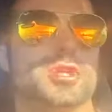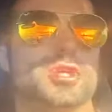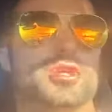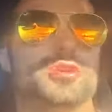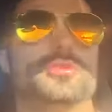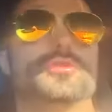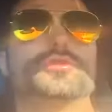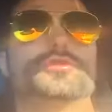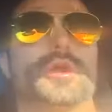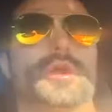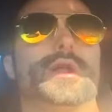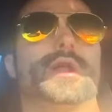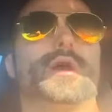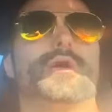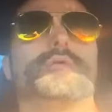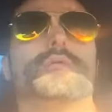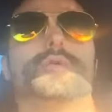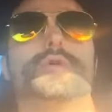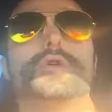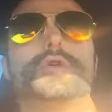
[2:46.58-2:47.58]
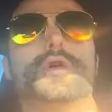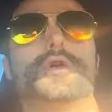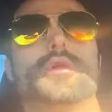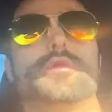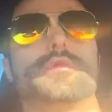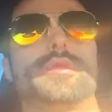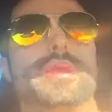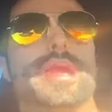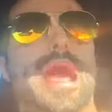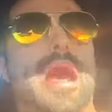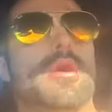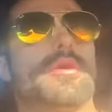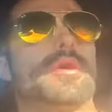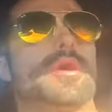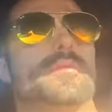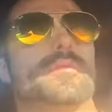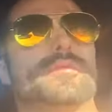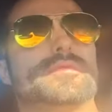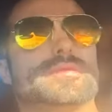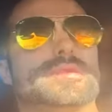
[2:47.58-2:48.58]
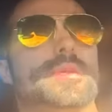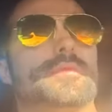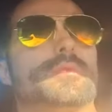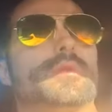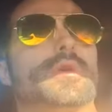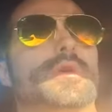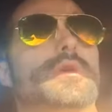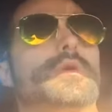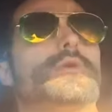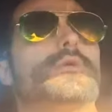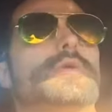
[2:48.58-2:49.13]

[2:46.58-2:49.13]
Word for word: huge right now, when you don't know the outcome of something,